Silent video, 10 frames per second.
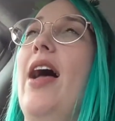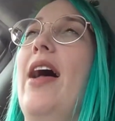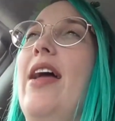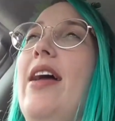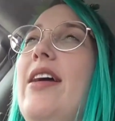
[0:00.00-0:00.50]

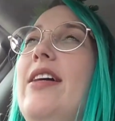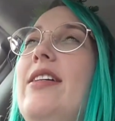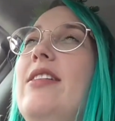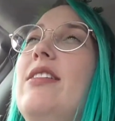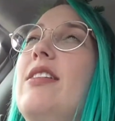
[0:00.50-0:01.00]

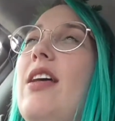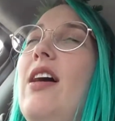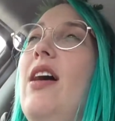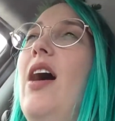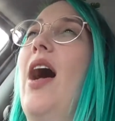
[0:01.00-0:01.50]
and
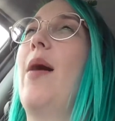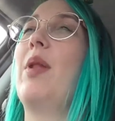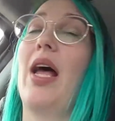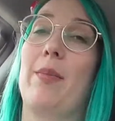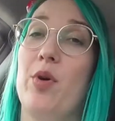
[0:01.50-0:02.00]

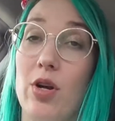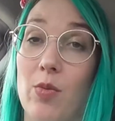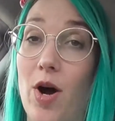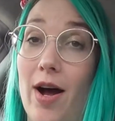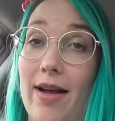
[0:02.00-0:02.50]
like a bottle
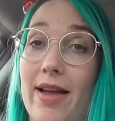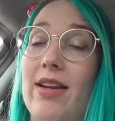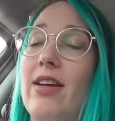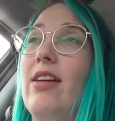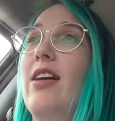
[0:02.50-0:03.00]
of
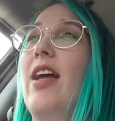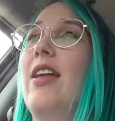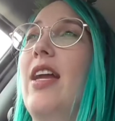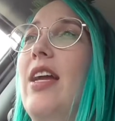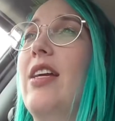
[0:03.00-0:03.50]
wine.
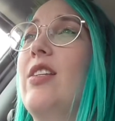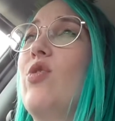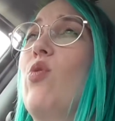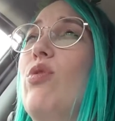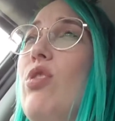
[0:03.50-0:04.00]

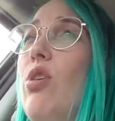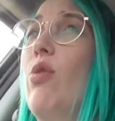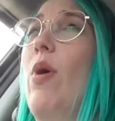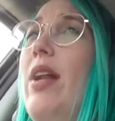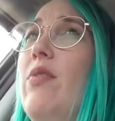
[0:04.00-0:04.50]
And
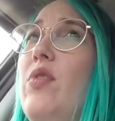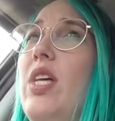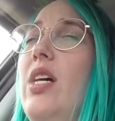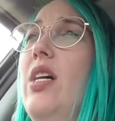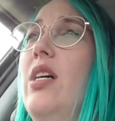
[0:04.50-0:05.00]
also one
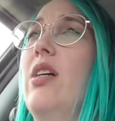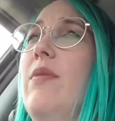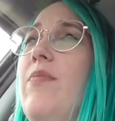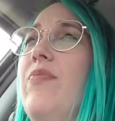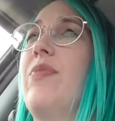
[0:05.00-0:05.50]
of
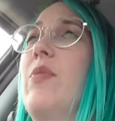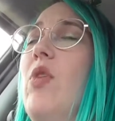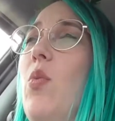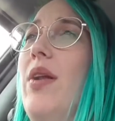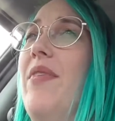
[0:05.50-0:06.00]

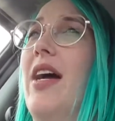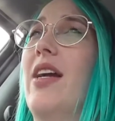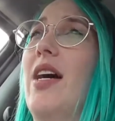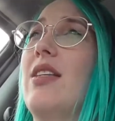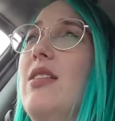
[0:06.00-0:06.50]
our
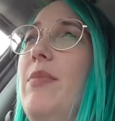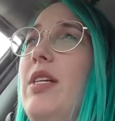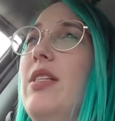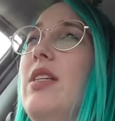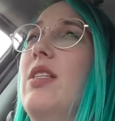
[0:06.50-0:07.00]

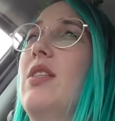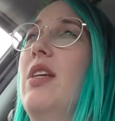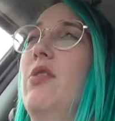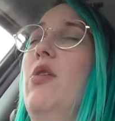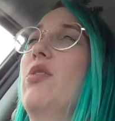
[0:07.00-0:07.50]
customers
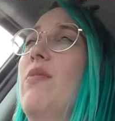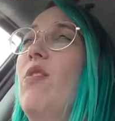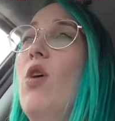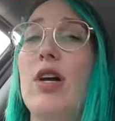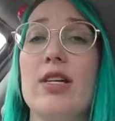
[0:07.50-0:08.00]
who's a
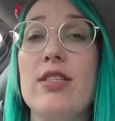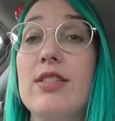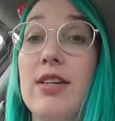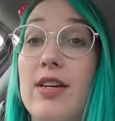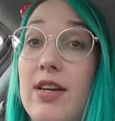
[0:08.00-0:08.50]

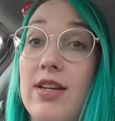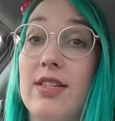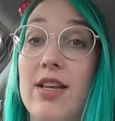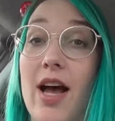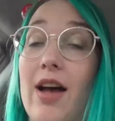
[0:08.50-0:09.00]
florist
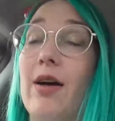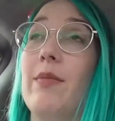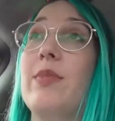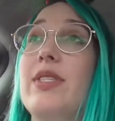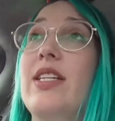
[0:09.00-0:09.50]

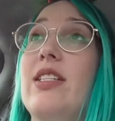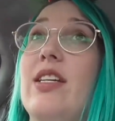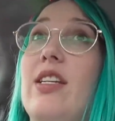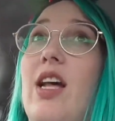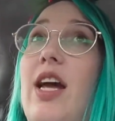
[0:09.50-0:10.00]
sent
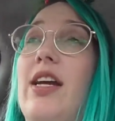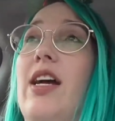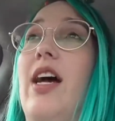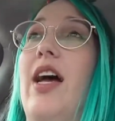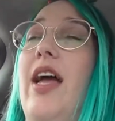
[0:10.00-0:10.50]
in like
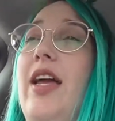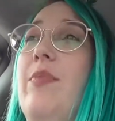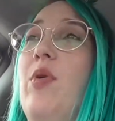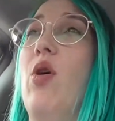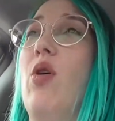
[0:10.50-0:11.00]
a
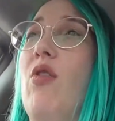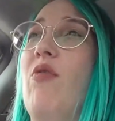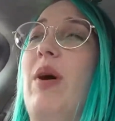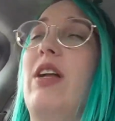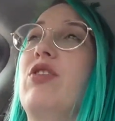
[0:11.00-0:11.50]
heap
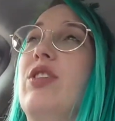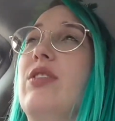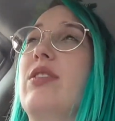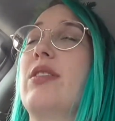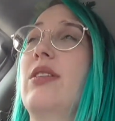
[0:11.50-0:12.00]
of
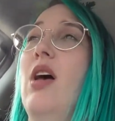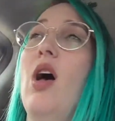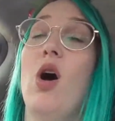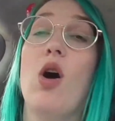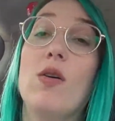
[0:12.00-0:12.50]
bunches
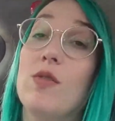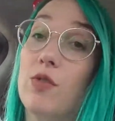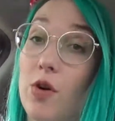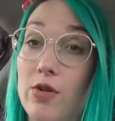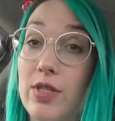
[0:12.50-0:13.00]

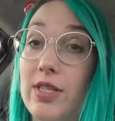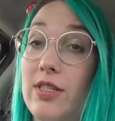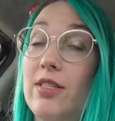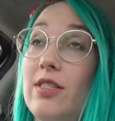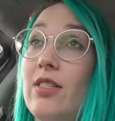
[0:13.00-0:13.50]
of
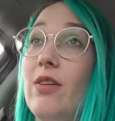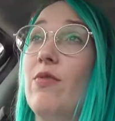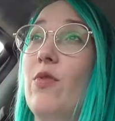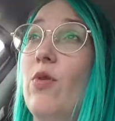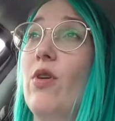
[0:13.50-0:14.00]
roses
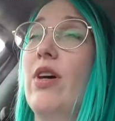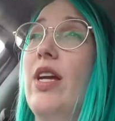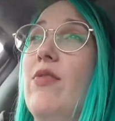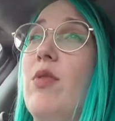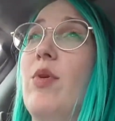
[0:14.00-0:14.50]
for
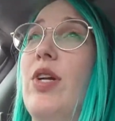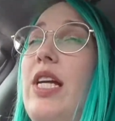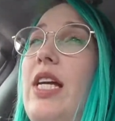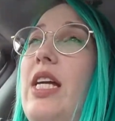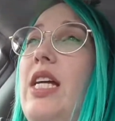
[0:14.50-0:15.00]

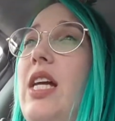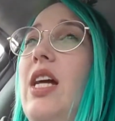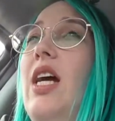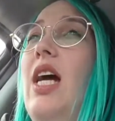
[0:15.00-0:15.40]
everybody.